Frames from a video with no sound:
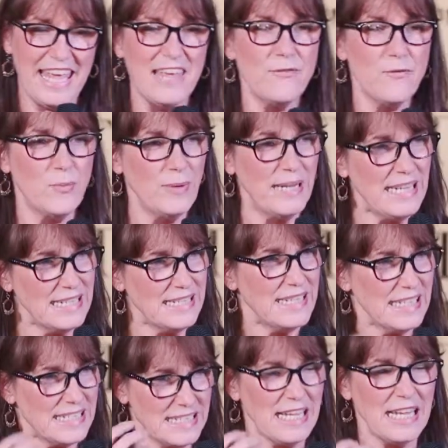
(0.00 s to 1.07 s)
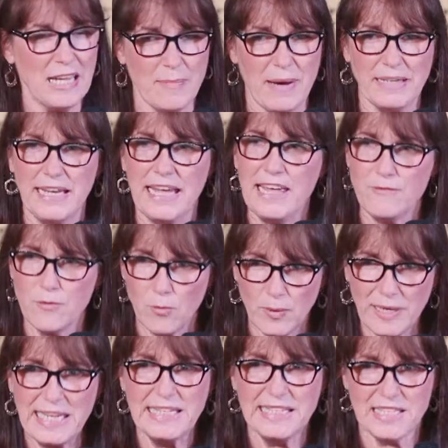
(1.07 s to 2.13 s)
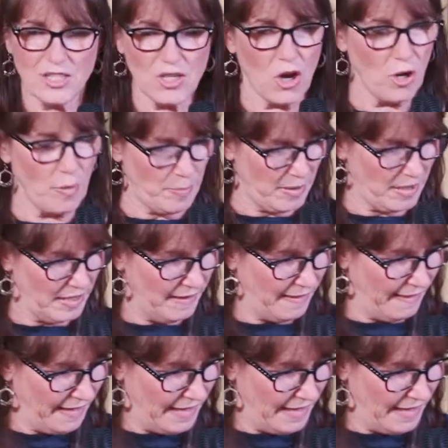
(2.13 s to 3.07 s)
If we let's think about it, if we stop